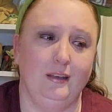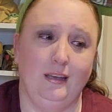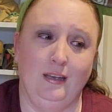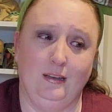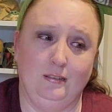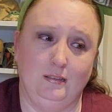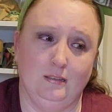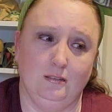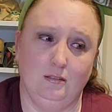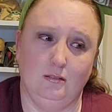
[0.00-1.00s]

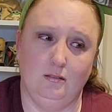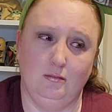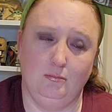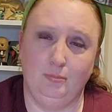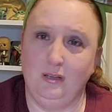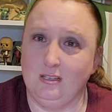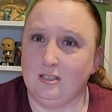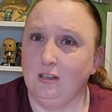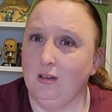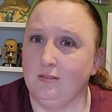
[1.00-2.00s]
And Beast
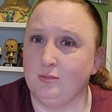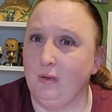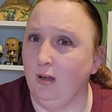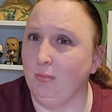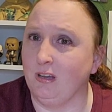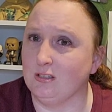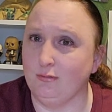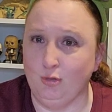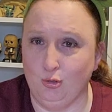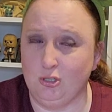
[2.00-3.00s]
loves Belle because of
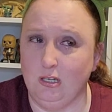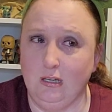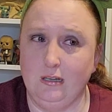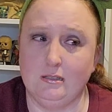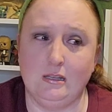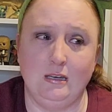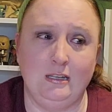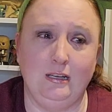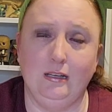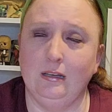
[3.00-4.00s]
who she is, and
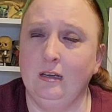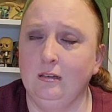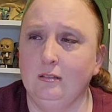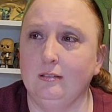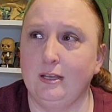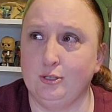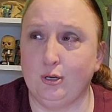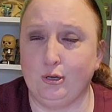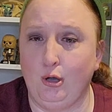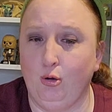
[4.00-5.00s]
he lets her
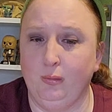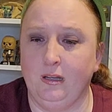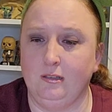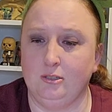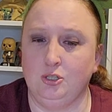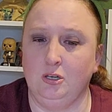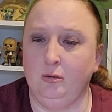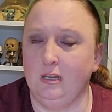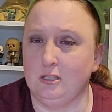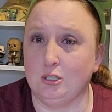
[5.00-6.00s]
go because she
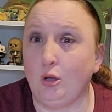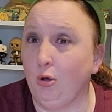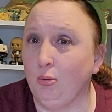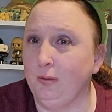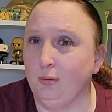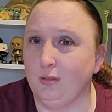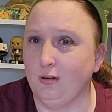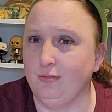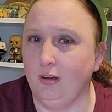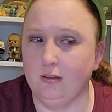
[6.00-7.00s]
needs to go be with her
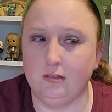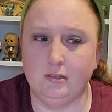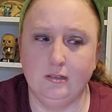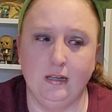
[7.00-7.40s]
father.